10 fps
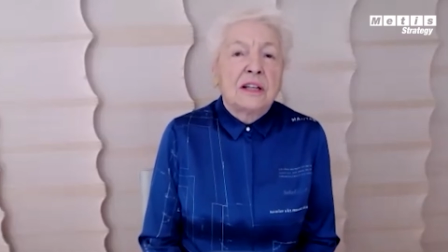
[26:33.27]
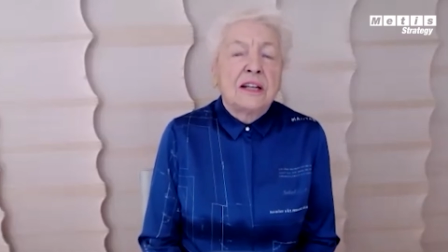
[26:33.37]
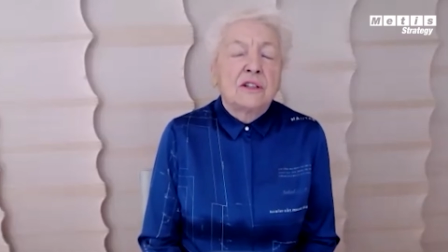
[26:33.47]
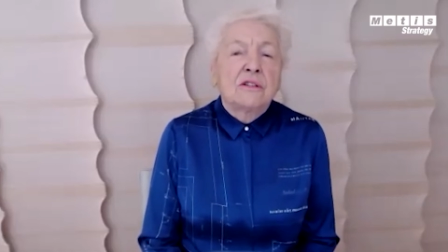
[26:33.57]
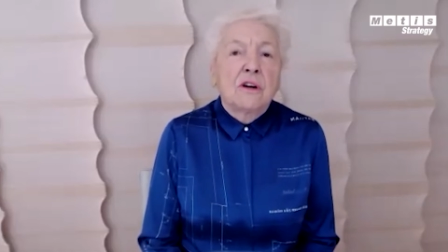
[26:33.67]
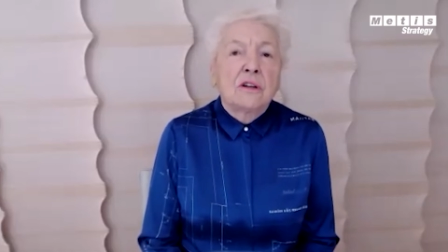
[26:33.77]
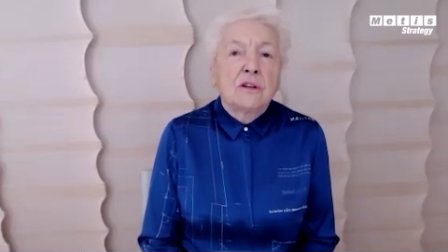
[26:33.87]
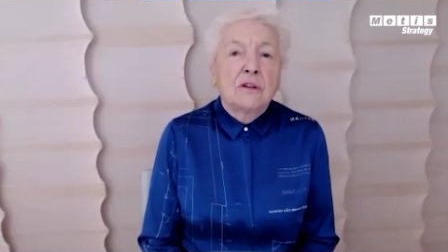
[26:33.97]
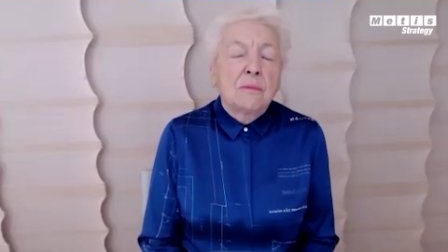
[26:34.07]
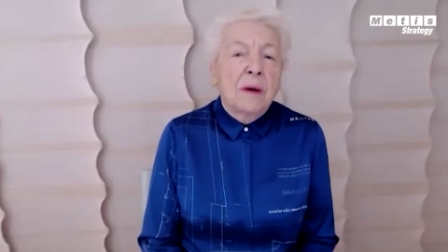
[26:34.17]
later
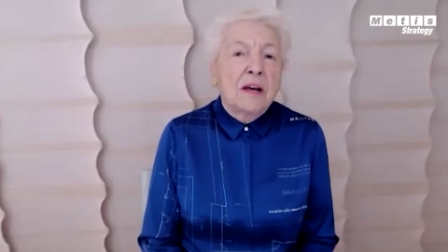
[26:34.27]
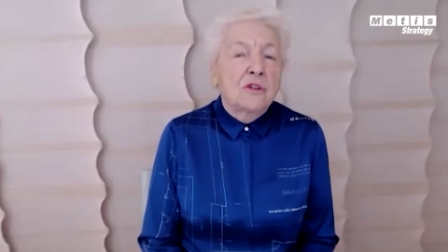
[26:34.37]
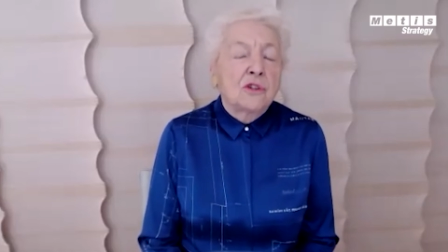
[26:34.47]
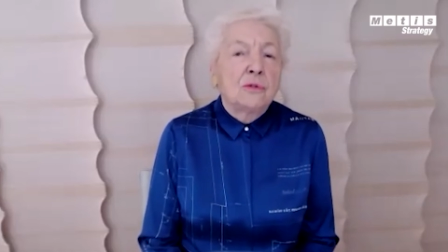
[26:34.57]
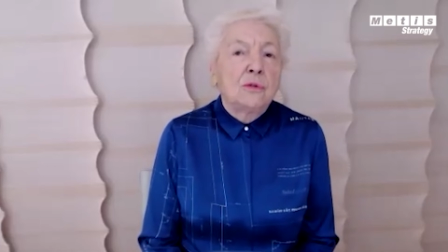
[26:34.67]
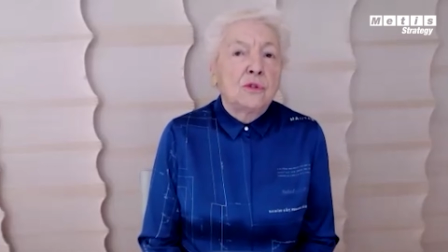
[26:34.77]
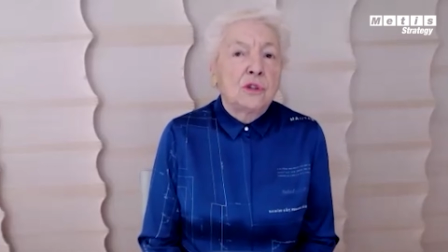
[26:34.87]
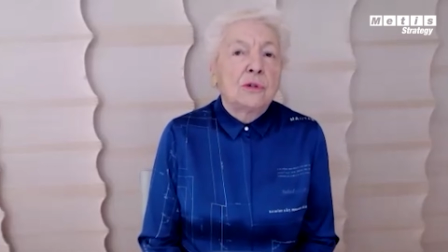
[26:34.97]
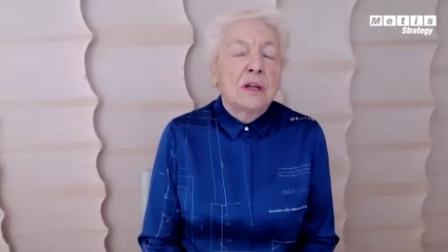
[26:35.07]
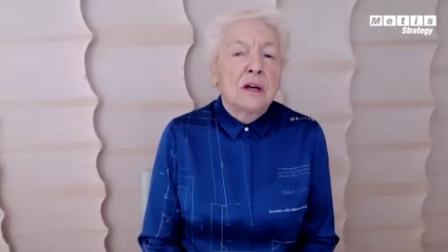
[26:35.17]
on at about two,
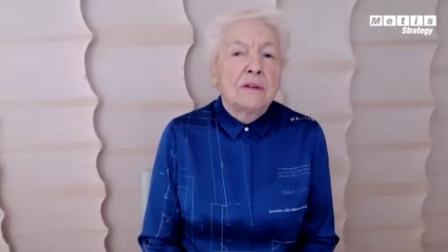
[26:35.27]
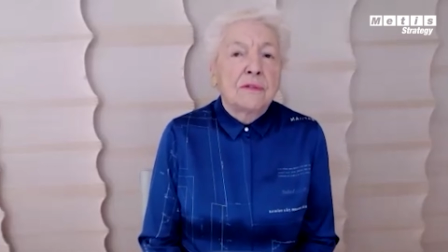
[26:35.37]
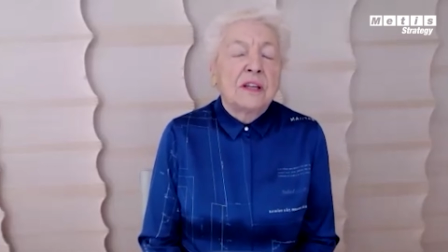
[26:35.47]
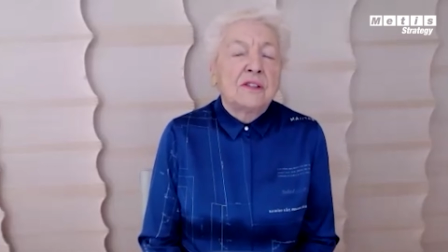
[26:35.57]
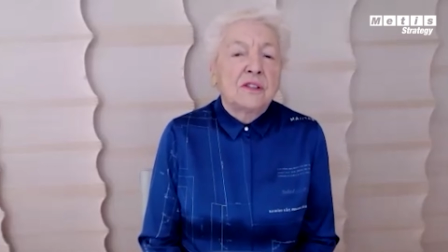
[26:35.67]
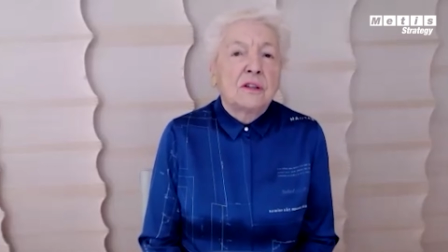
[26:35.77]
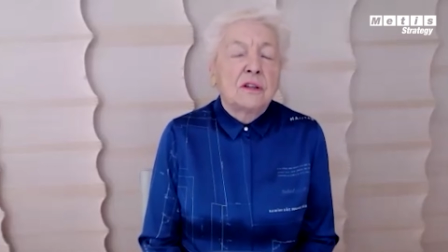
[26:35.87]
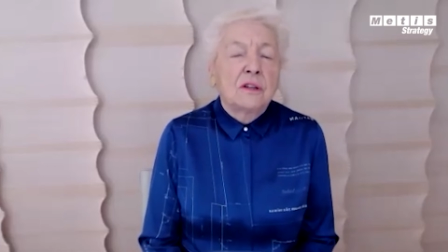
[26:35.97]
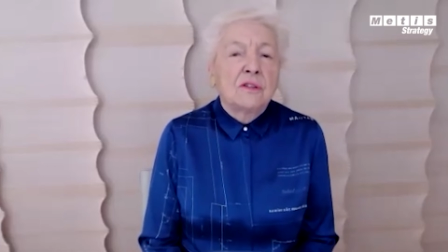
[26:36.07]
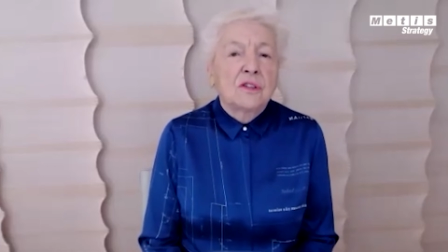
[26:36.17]
two and a half years, uh,
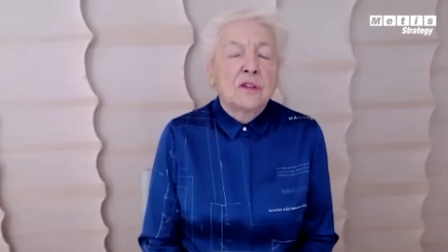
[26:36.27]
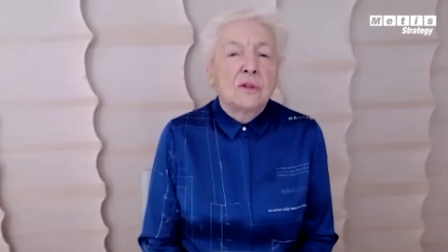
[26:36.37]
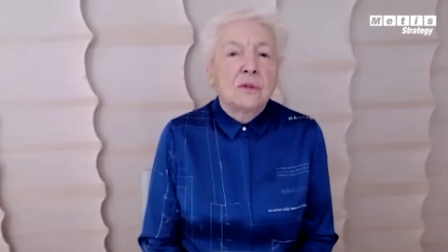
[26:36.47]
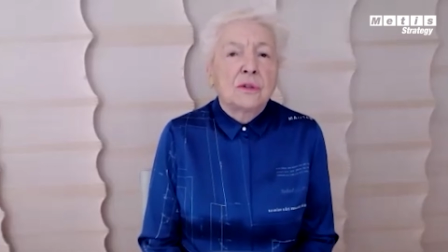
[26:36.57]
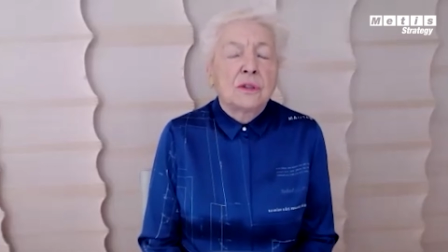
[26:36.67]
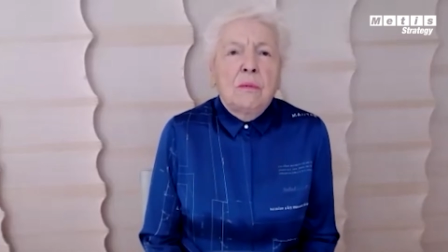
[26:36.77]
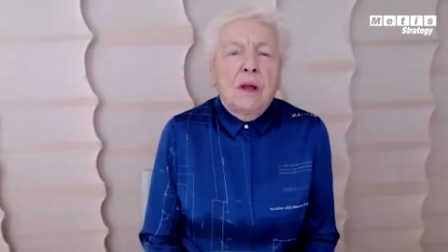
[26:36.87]
years old.